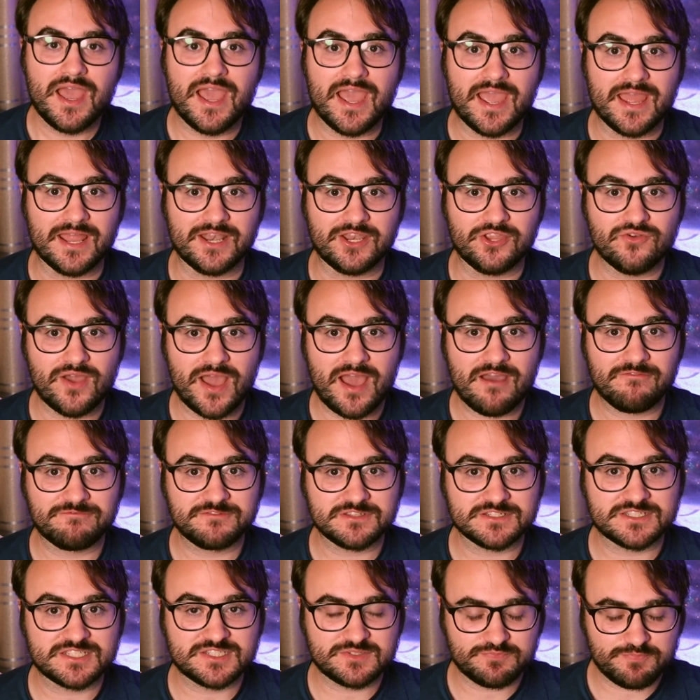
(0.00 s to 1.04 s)
and you have
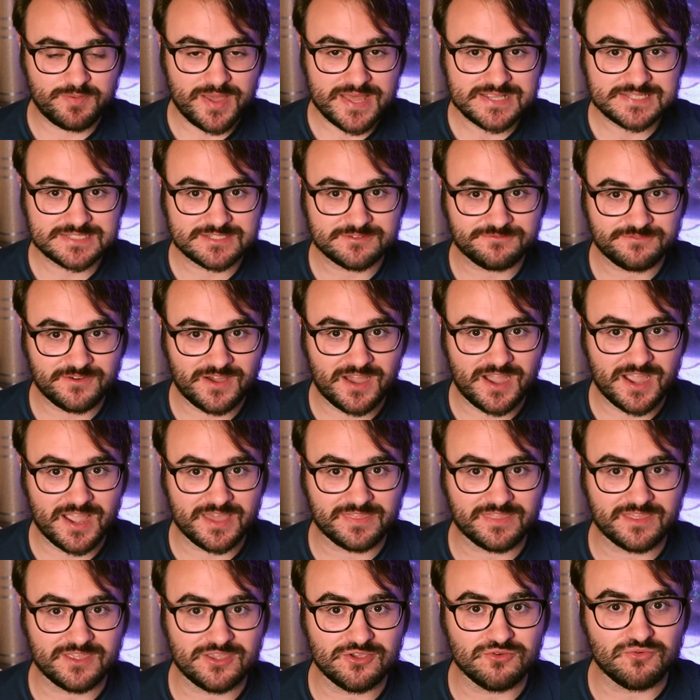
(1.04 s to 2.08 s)
to
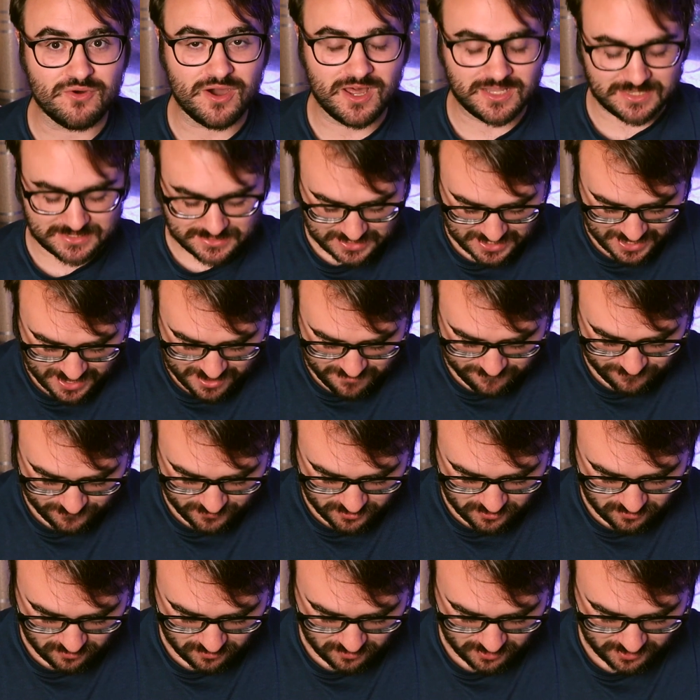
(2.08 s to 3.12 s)
specify that you want live
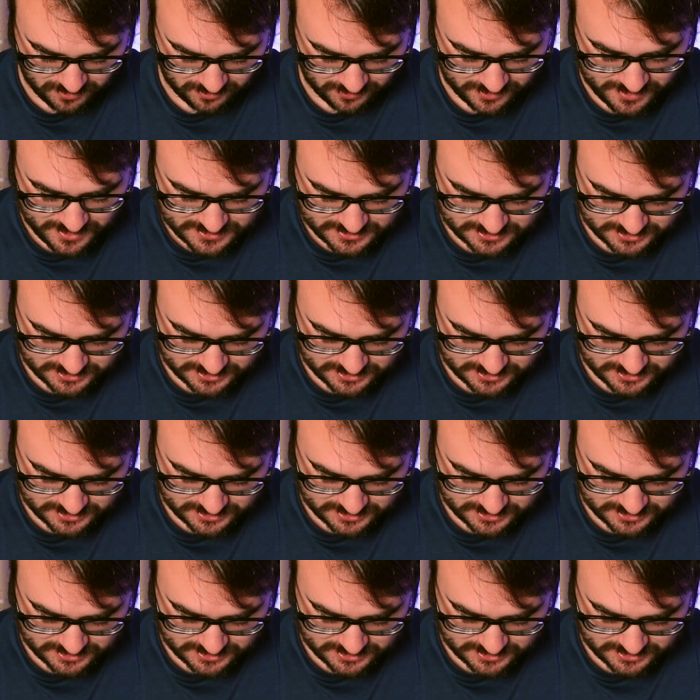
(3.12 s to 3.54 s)
coral.